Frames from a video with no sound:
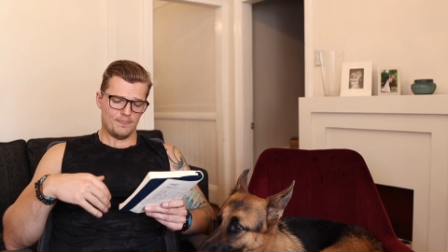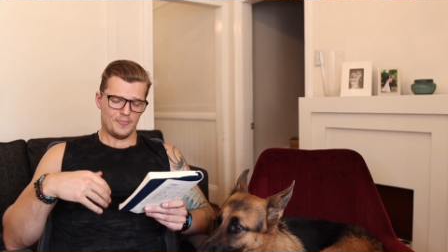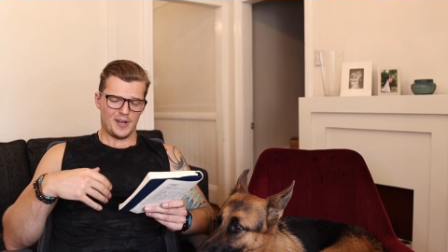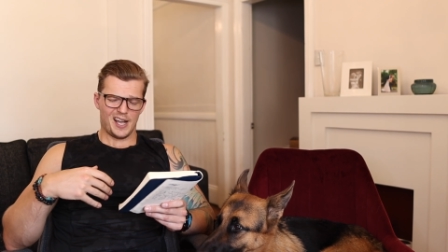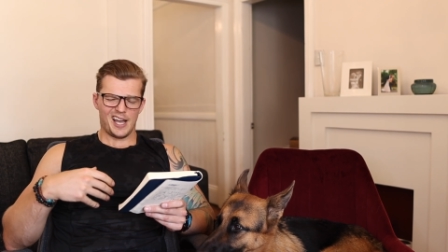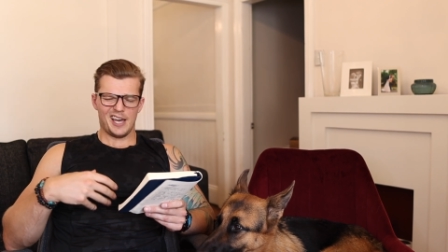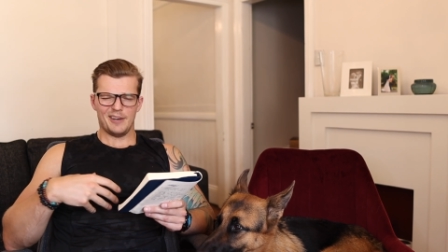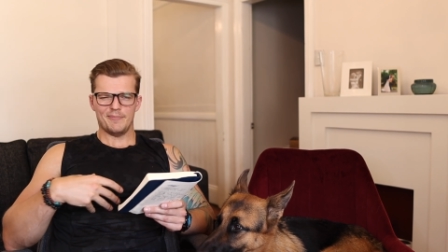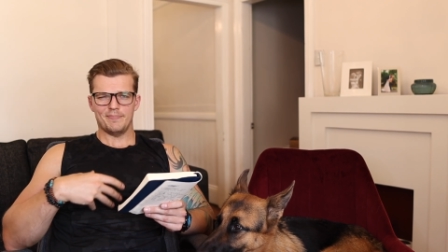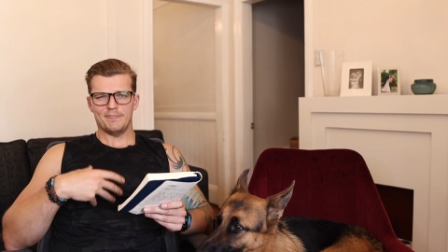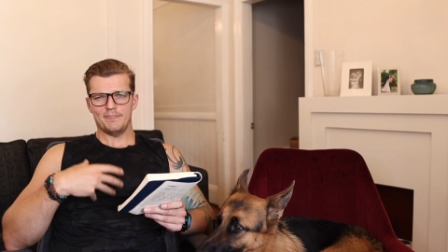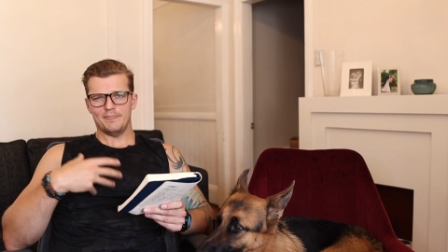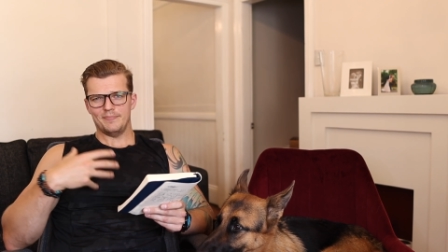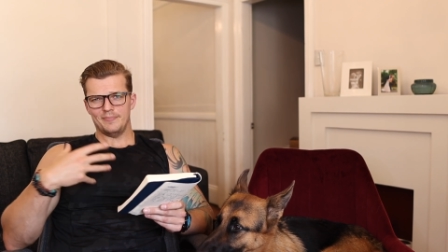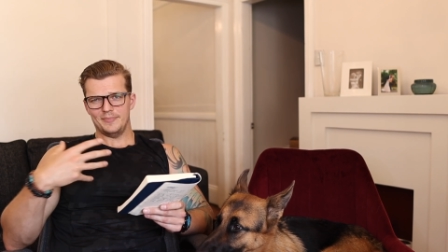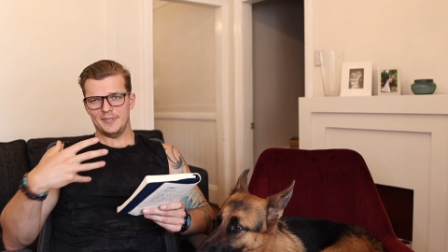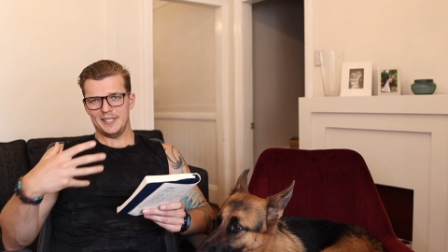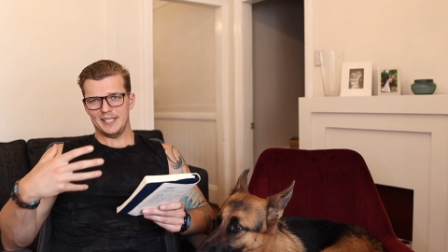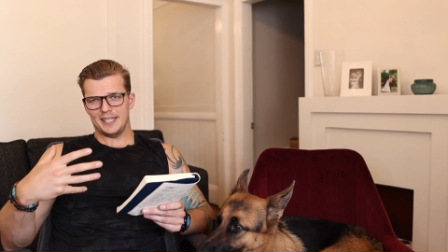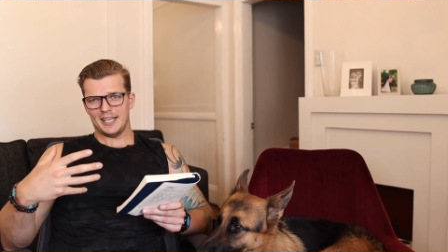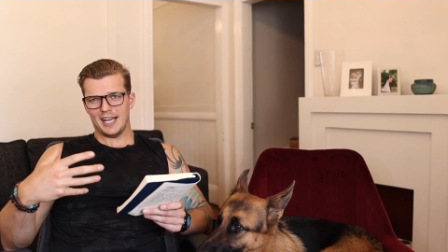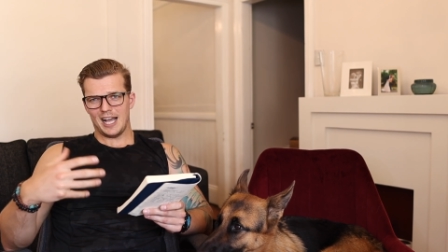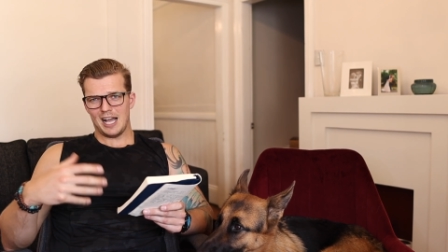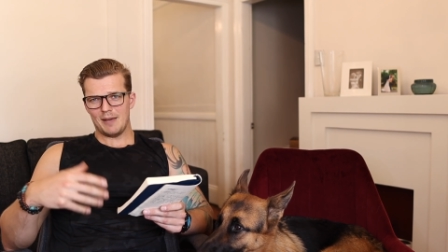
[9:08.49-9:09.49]
but
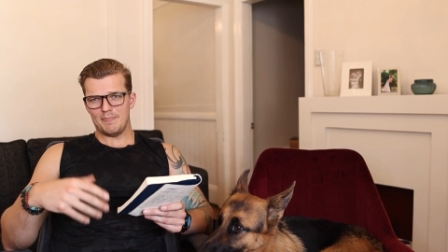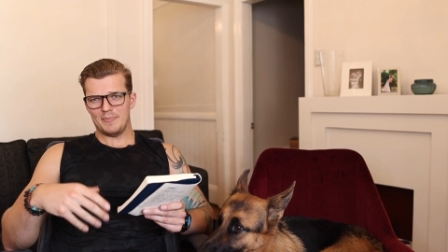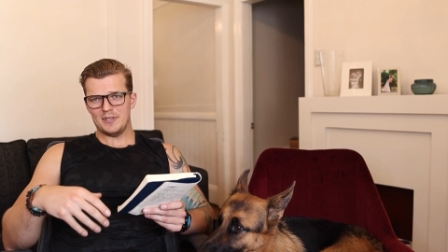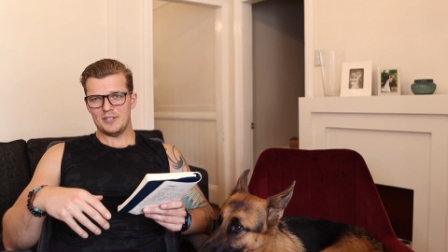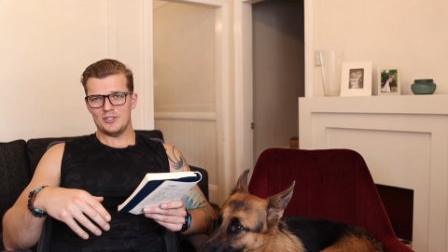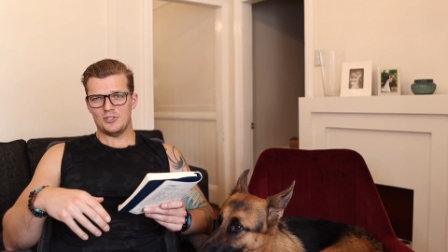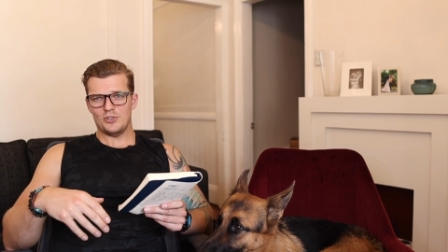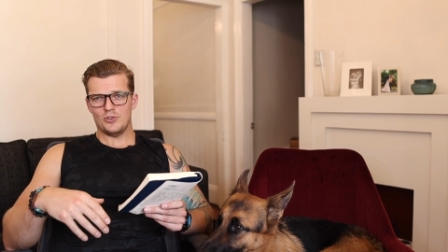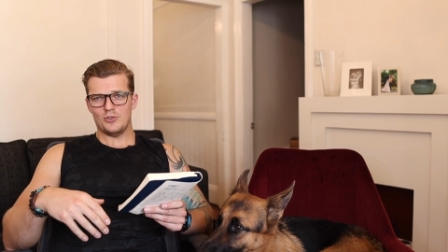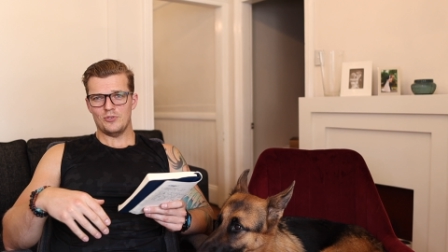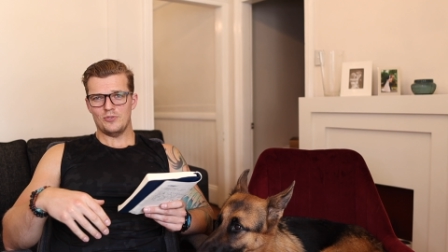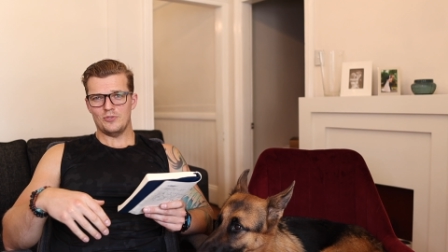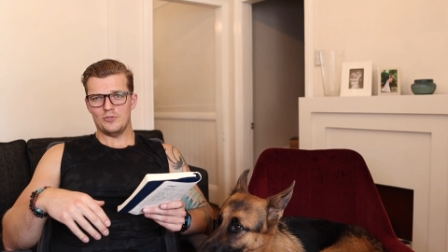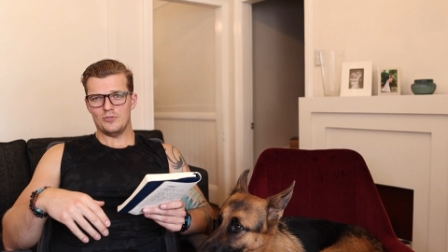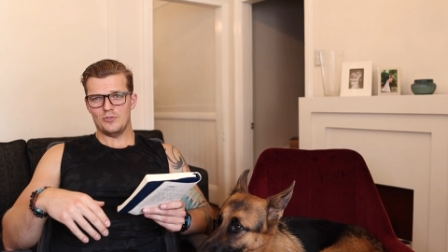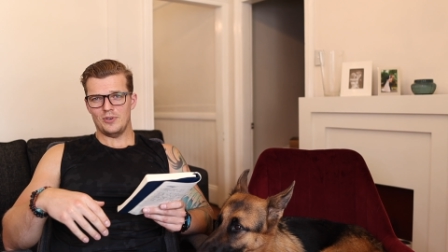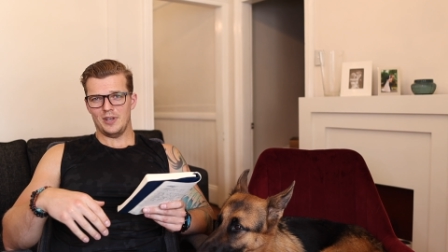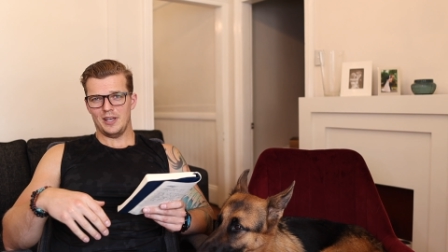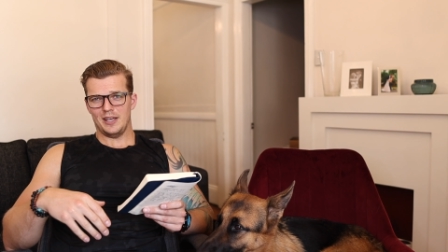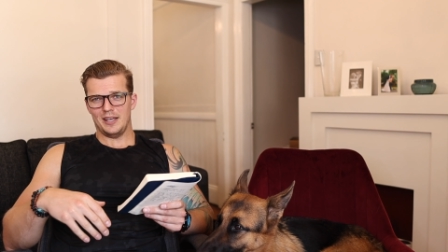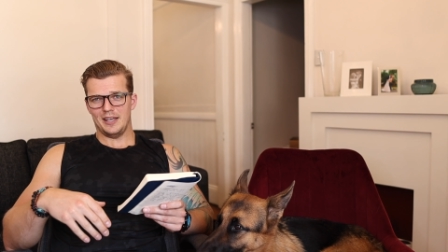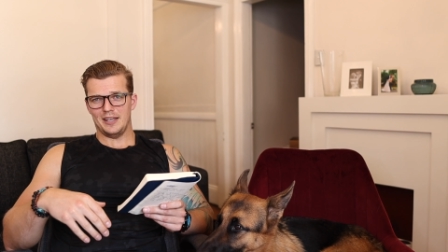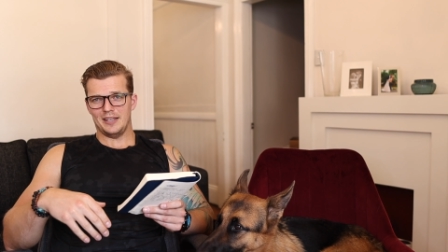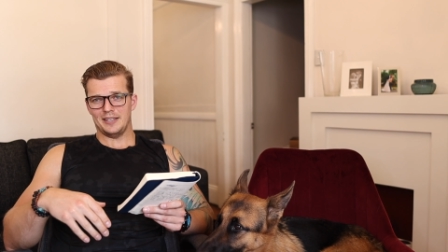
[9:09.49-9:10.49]
you can't be too
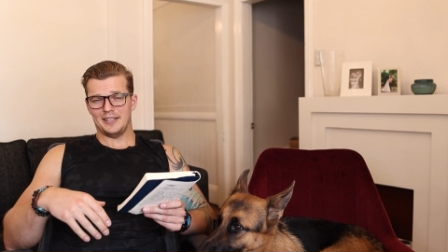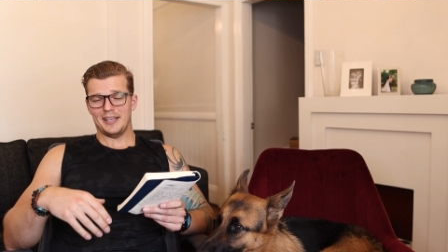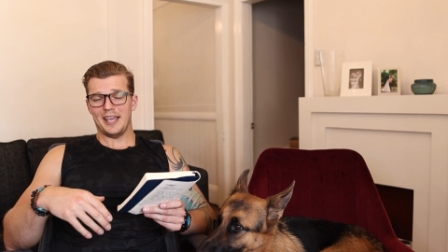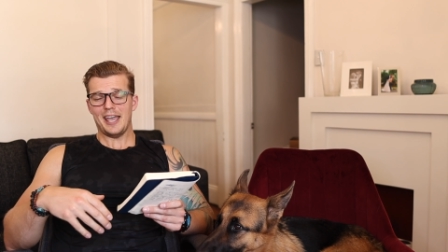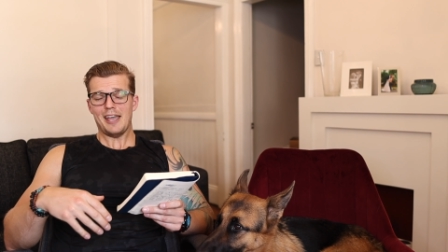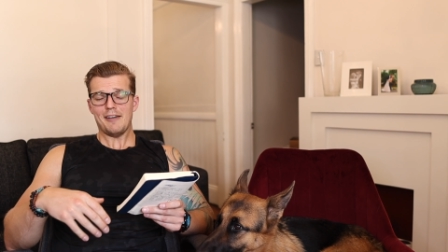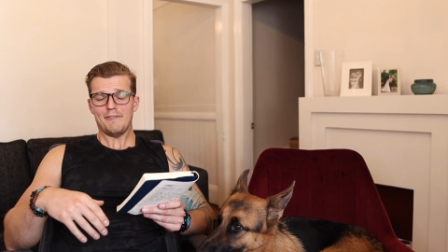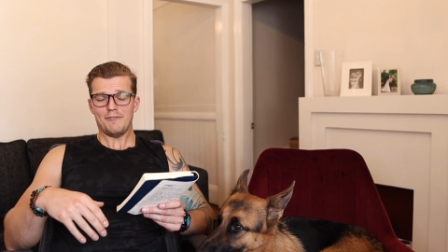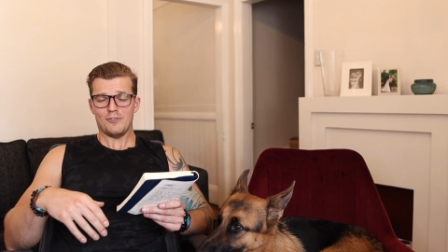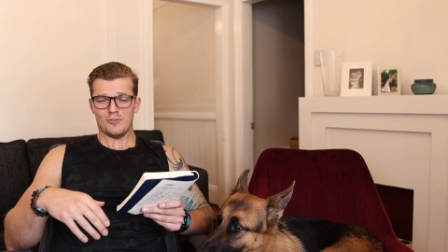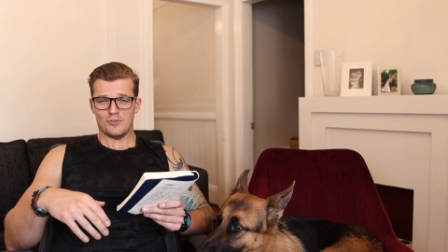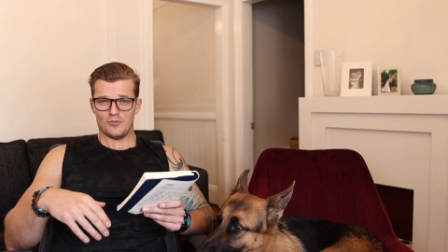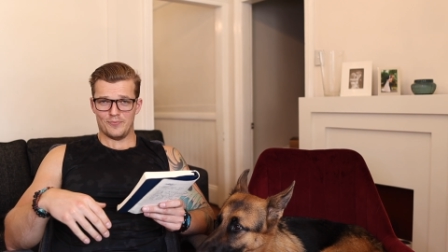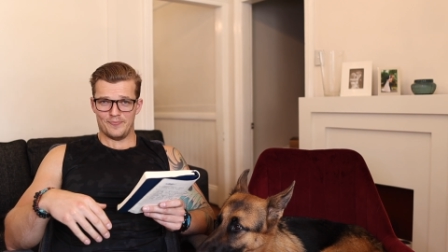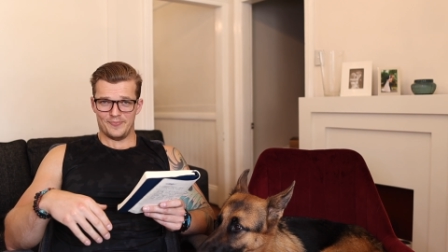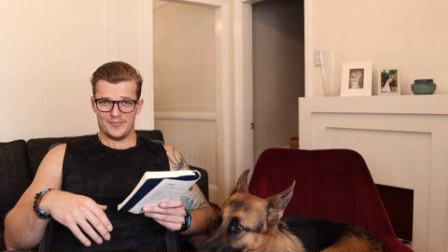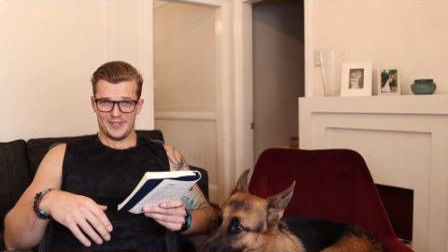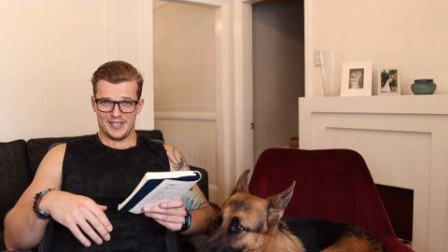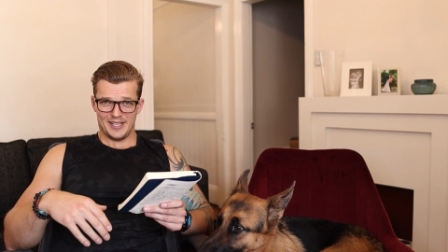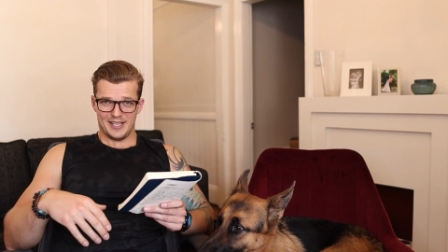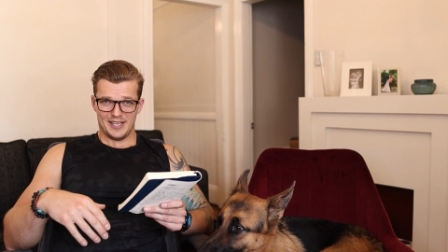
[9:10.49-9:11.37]
careful.